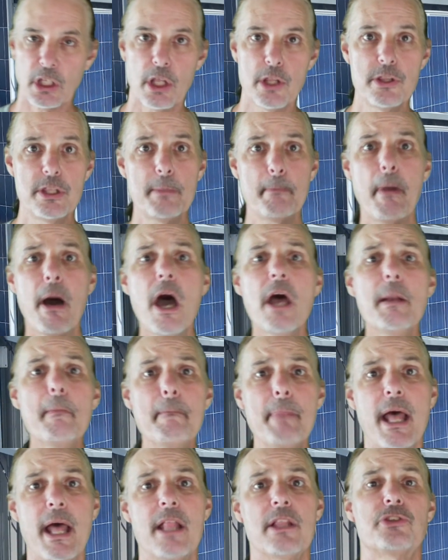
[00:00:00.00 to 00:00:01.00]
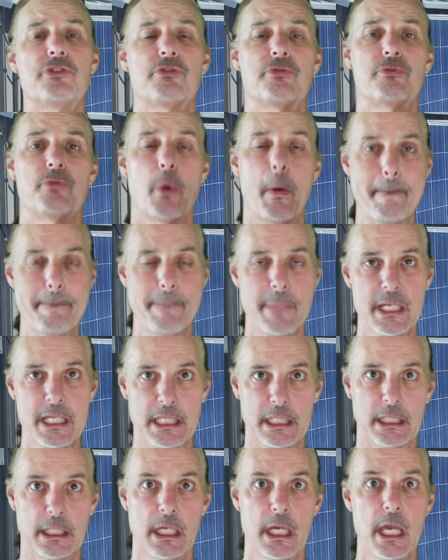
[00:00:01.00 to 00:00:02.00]
The bottom balance for
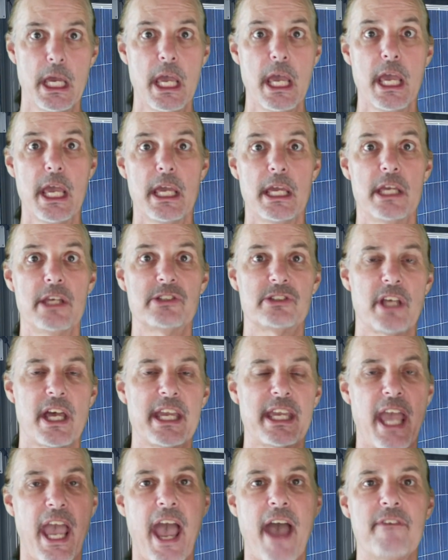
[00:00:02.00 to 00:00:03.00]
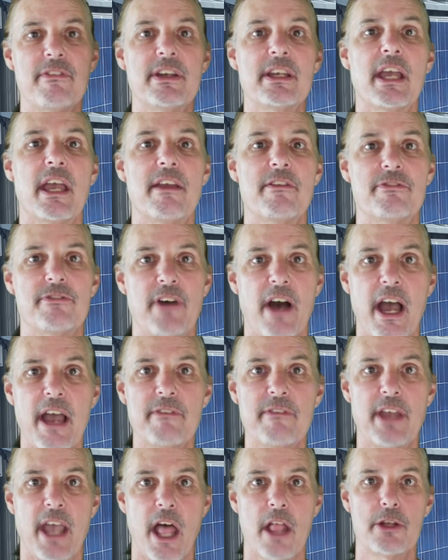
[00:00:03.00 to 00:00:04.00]
me is like having a
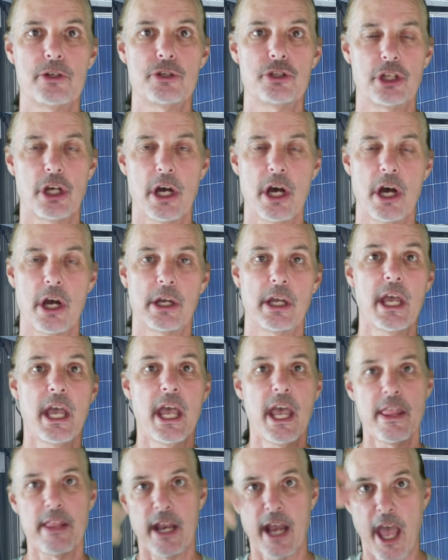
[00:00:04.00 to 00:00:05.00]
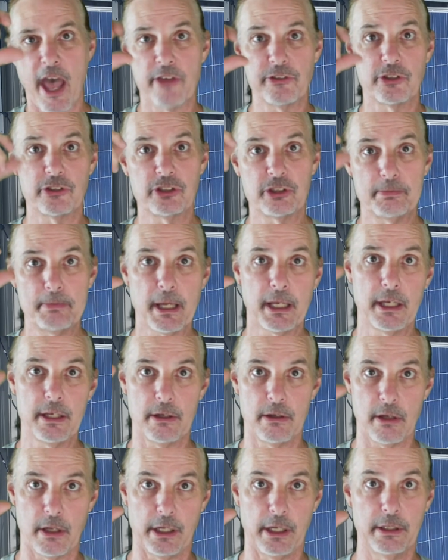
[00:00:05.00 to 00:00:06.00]
five gallon jug that has a spigot
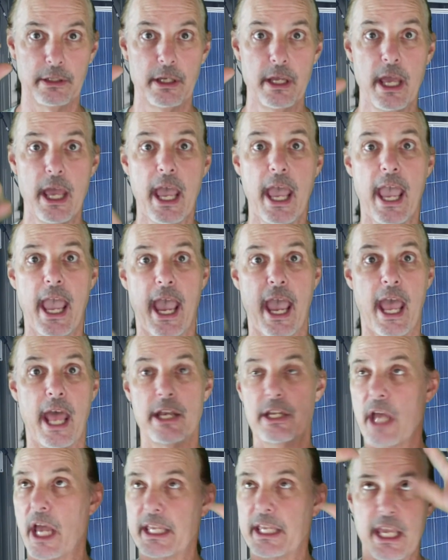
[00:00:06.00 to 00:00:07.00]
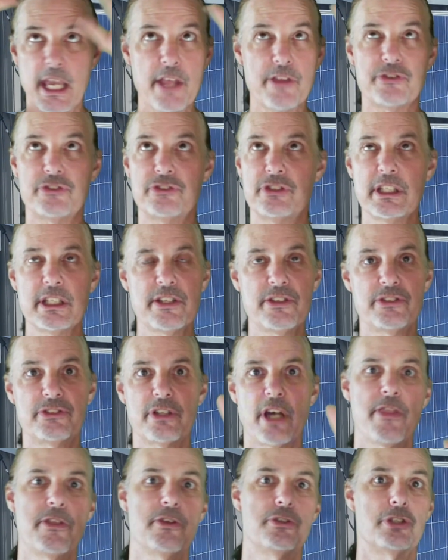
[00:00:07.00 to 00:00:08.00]
on it. And I can't see
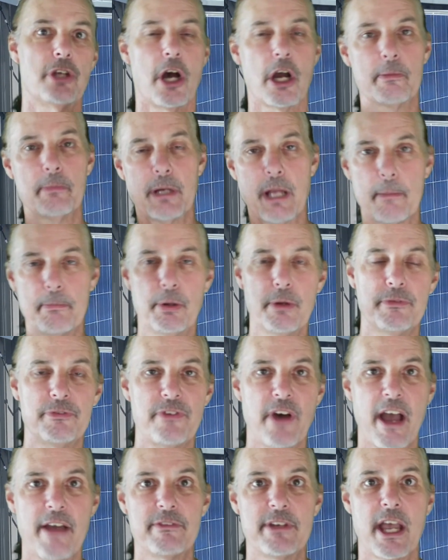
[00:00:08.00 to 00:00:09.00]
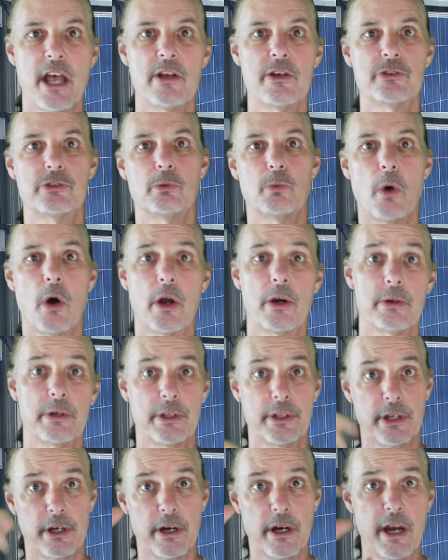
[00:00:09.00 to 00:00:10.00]
inside the jug, but I put five gallons of water
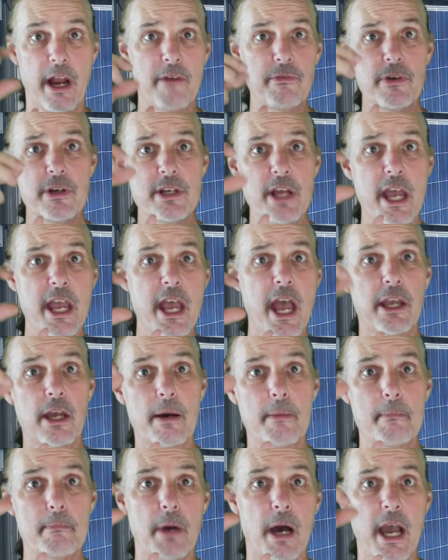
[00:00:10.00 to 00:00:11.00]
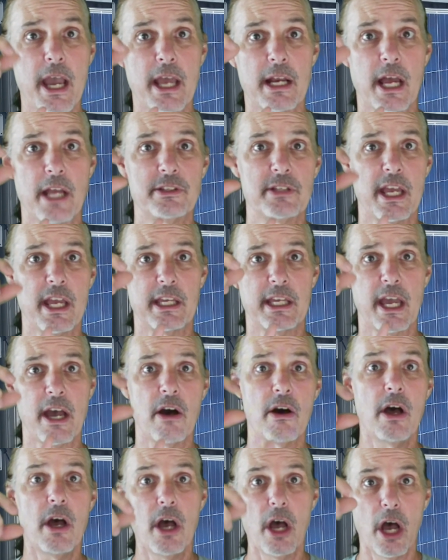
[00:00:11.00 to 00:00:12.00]
in there. And every day I come by and I take
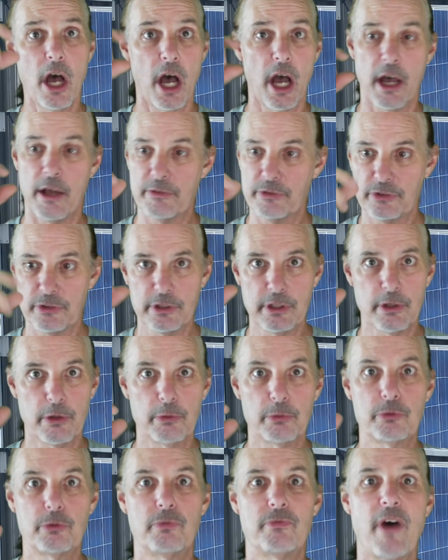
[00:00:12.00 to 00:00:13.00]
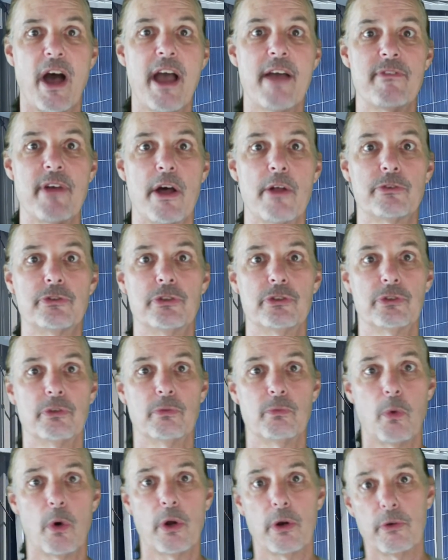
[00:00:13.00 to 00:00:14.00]
out, uh, you know, five ounces
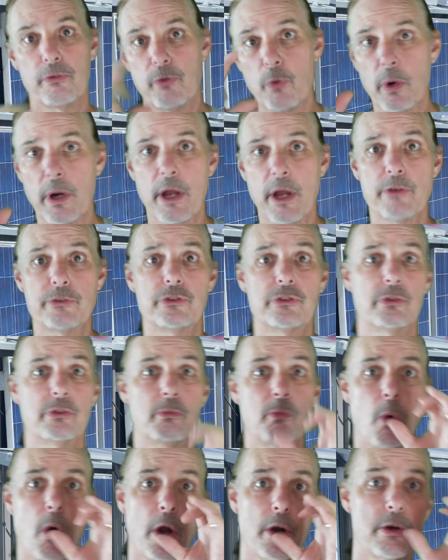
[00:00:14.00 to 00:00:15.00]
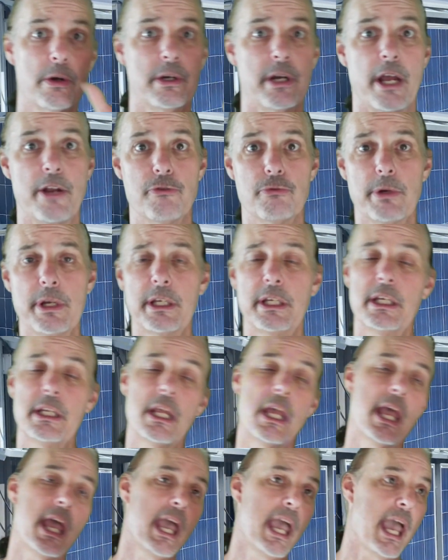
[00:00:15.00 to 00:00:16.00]
of water, four ounces of water, and I drink it.
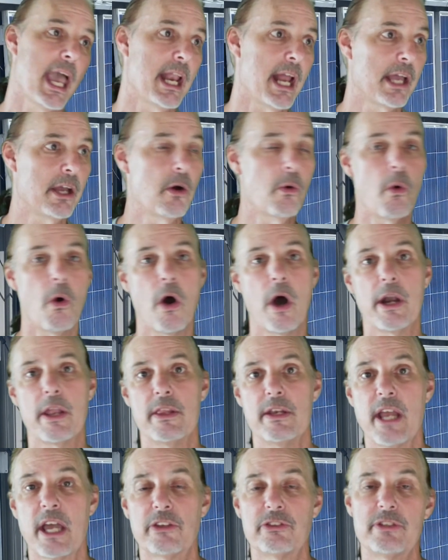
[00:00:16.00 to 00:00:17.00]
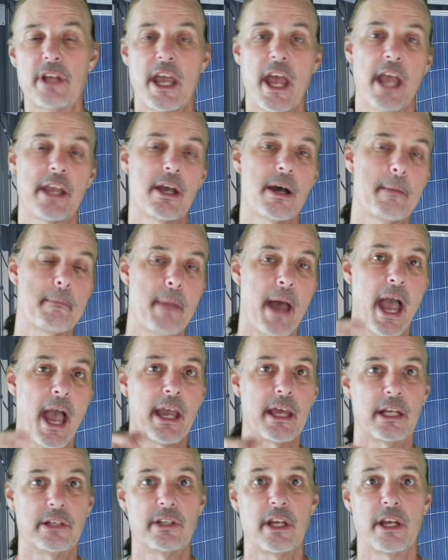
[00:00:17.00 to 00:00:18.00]
And I go on, and the next day I come
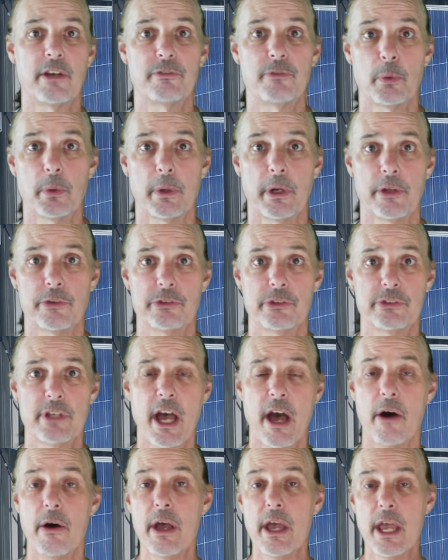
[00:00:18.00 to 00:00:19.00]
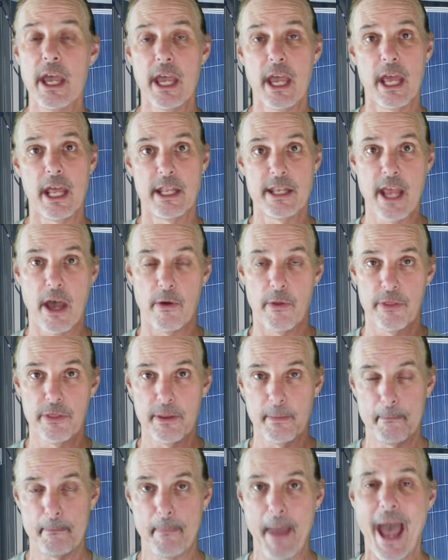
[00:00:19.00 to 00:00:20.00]
back and I take four ounces out. Now,
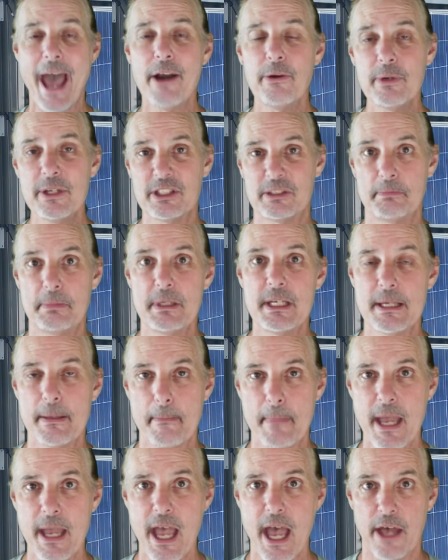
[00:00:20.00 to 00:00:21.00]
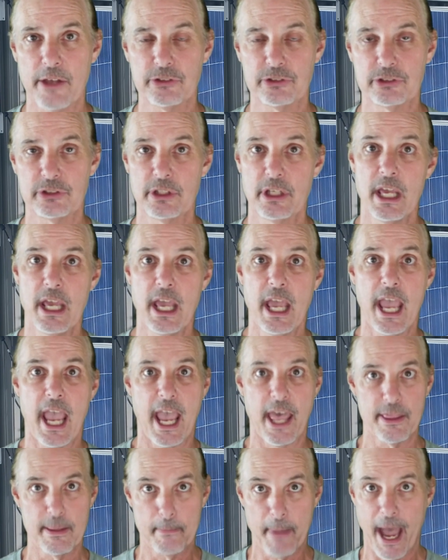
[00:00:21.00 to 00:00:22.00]
the battery's B M S
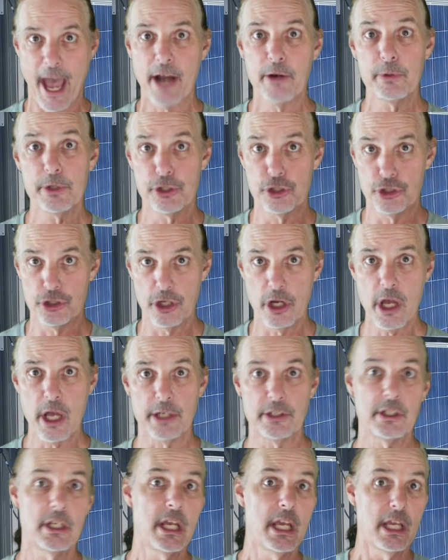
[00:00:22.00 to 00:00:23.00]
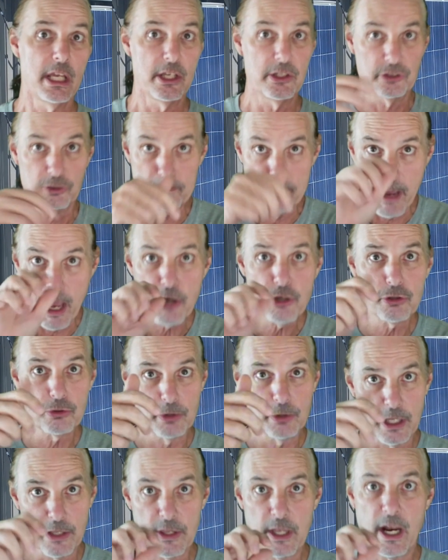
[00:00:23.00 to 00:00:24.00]
and the battery shunt is
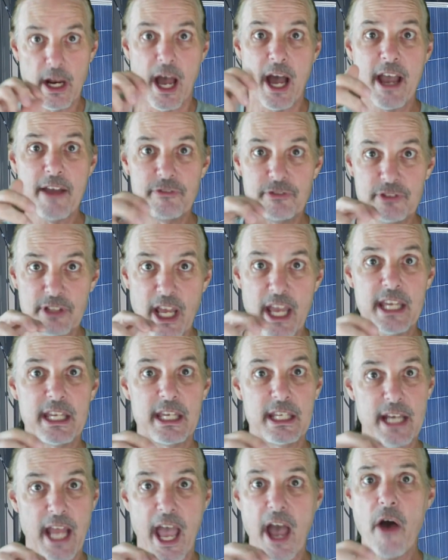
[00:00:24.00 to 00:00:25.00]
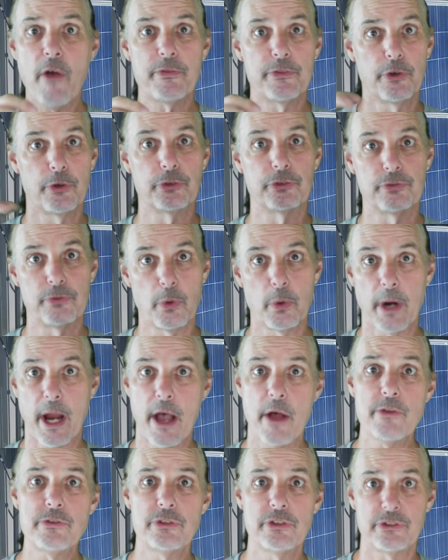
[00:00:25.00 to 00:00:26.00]
measuring that I've taken out those four
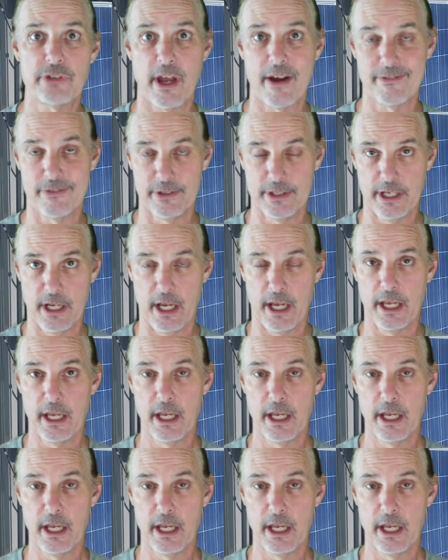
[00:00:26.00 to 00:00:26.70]
ounces every day.